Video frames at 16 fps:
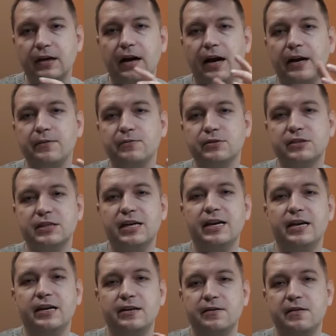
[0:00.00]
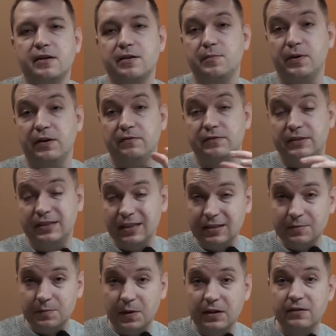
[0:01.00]
I would say anything above
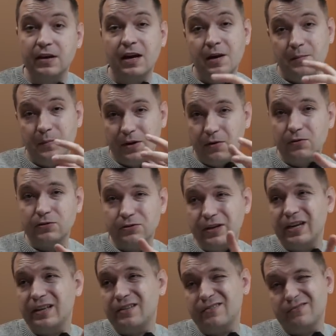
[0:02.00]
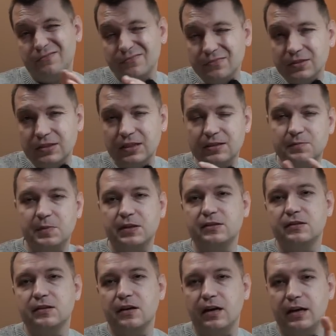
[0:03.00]
6 months, but altogether 6
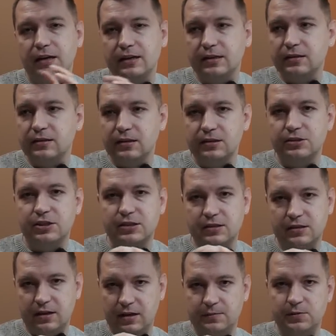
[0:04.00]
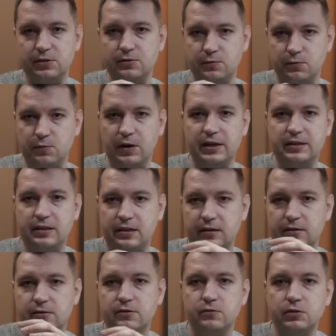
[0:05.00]
months, it just comes to 1
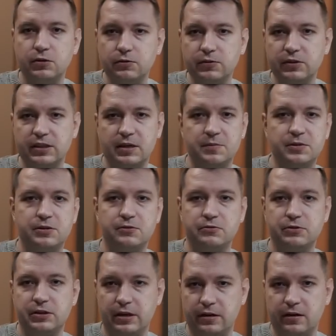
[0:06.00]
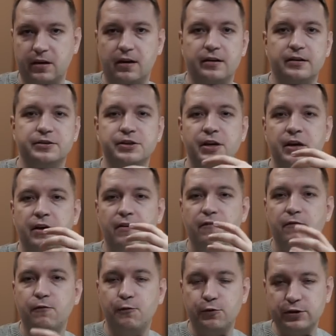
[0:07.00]
year. So 2 semesters at a college,
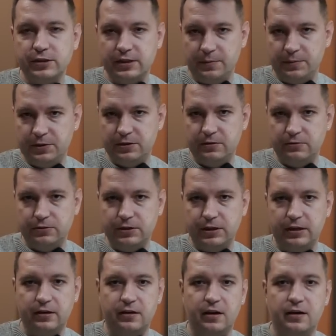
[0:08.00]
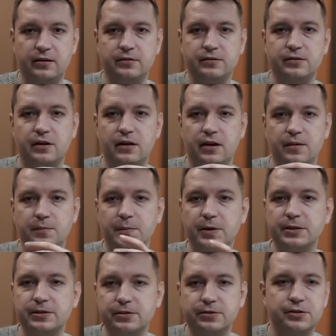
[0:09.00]
4 semesters at a college,
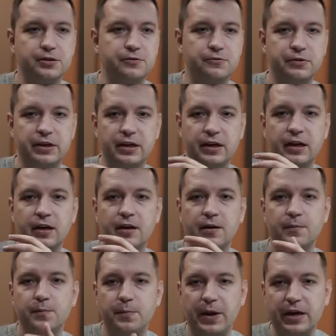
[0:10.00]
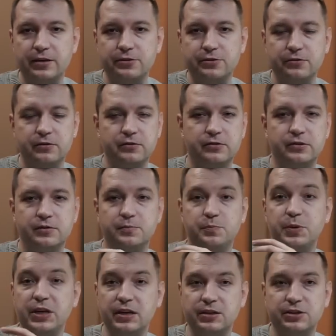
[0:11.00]
master's degree, bachelor's,
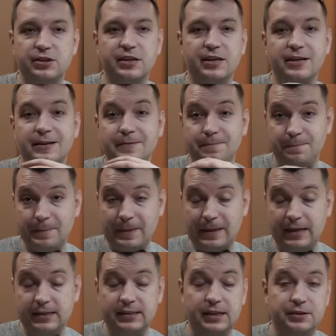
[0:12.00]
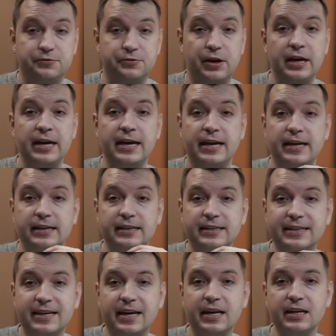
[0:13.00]
PhD, etc. In
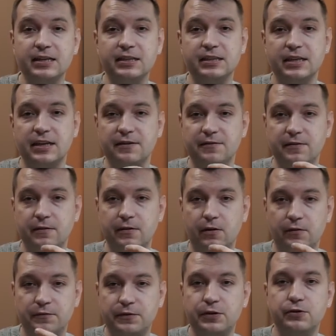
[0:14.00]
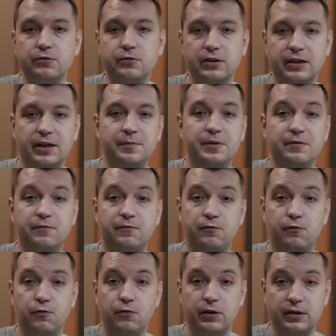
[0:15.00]
case of you're coming
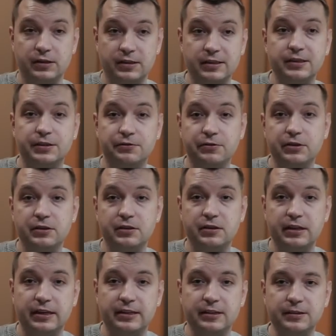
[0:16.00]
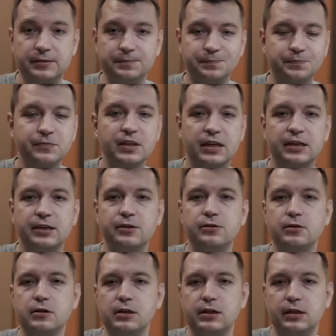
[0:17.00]
for serious studies,
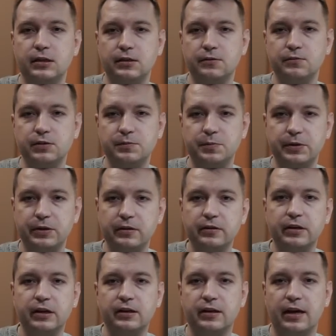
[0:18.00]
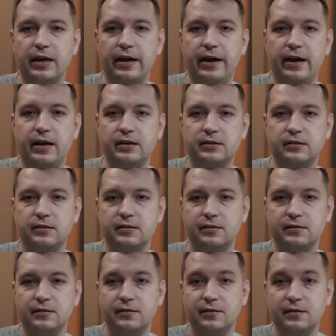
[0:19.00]
usually you would be looking at
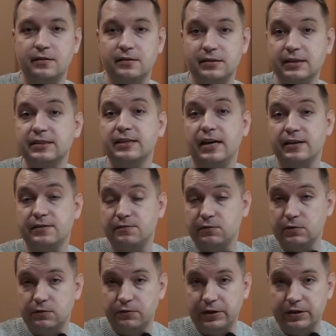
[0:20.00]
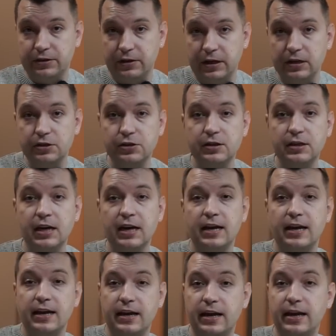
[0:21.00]
successful graduation,
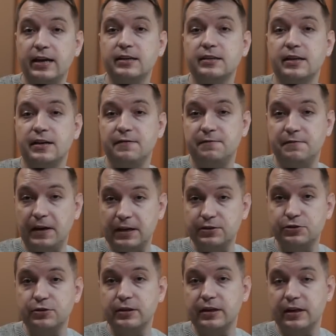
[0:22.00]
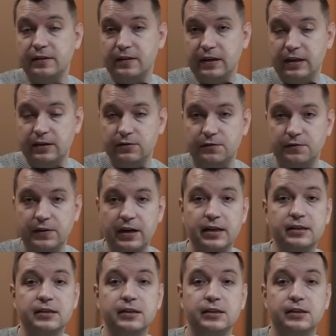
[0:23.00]
and eventually at the end of
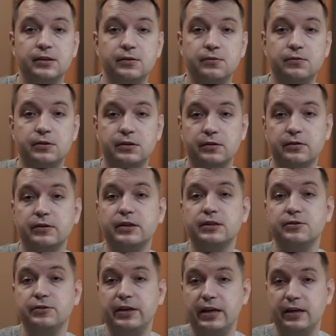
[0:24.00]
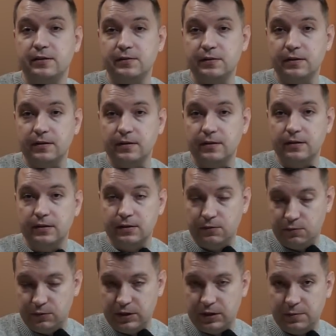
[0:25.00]
that you are looking to get
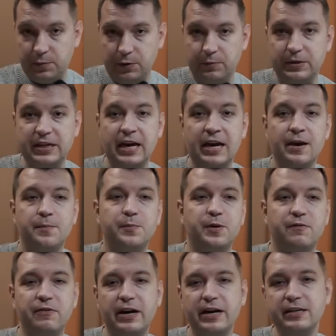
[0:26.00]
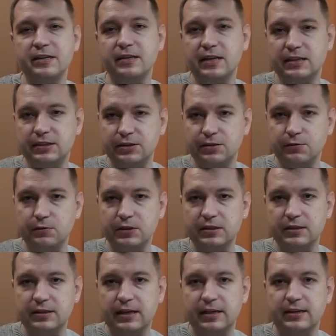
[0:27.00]
your work permit, provided that you were
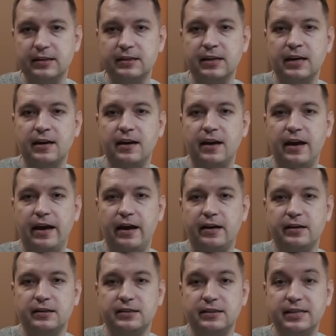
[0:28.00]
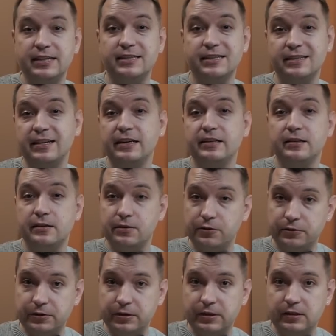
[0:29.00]
studied at a designated
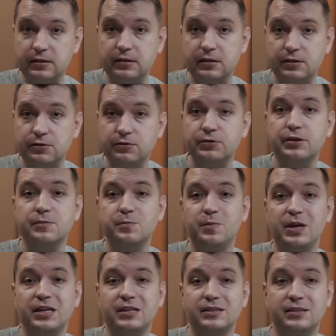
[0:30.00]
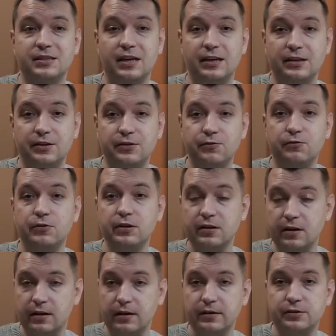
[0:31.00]
learning institution, means your
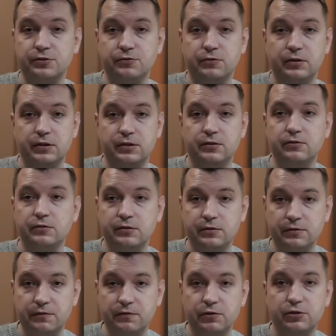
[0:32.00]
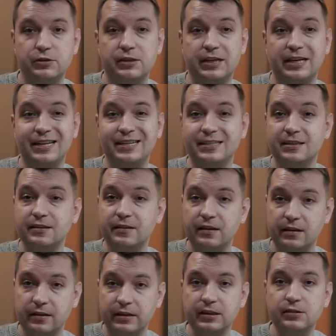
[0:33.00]
college or your university is in
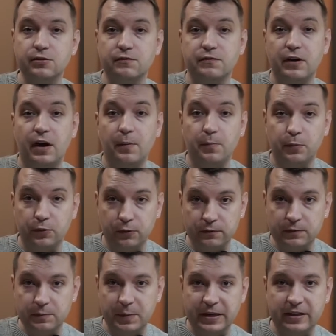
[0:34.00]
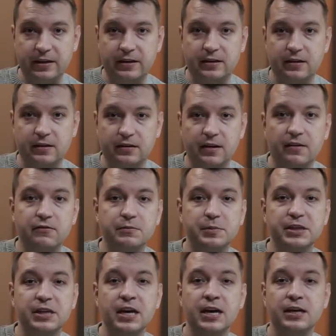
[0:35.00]
the list of approved by Canadian
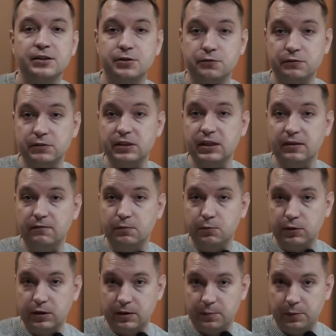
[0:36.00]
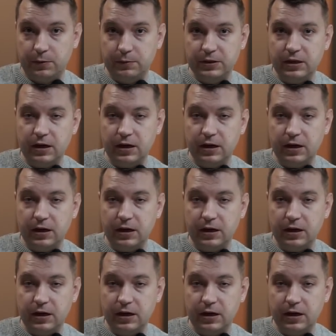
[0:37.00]
government to receive work permit.